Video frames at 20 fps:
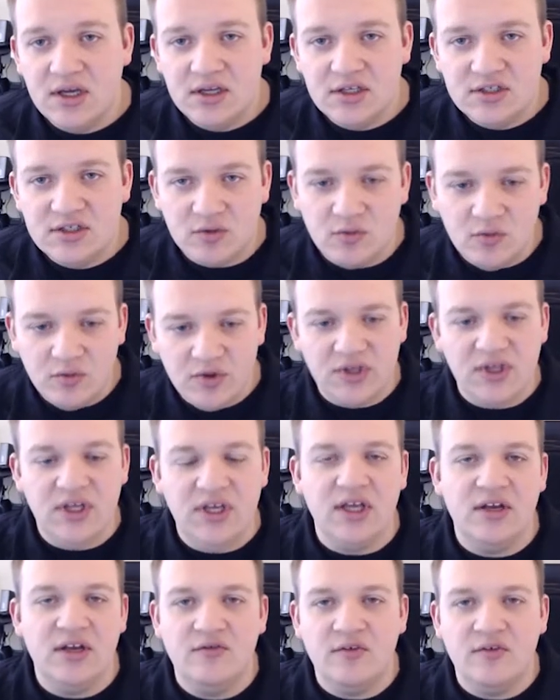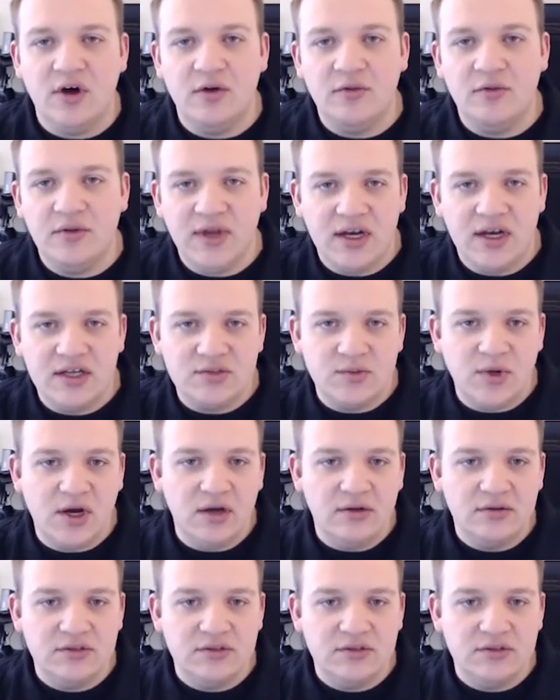to really get involved with that as well.